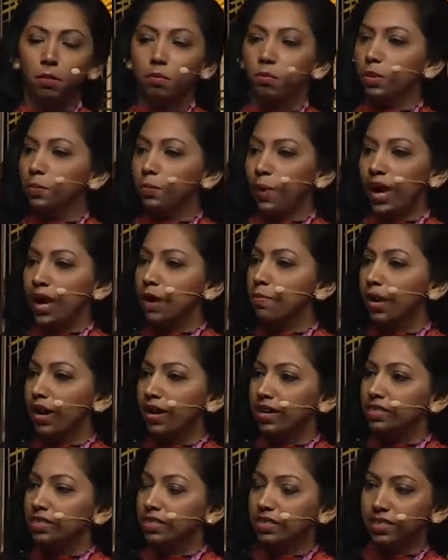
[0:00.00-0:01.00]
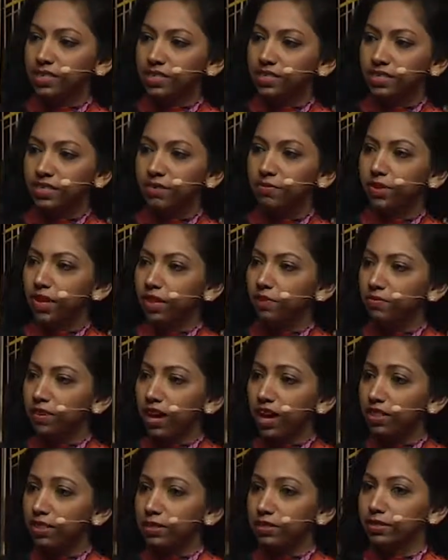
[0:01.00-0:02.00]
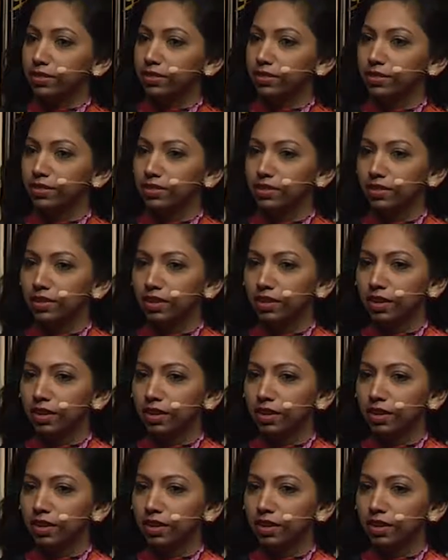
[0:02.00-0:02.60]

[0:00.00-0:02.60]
But pay bias doesn't affect fathers.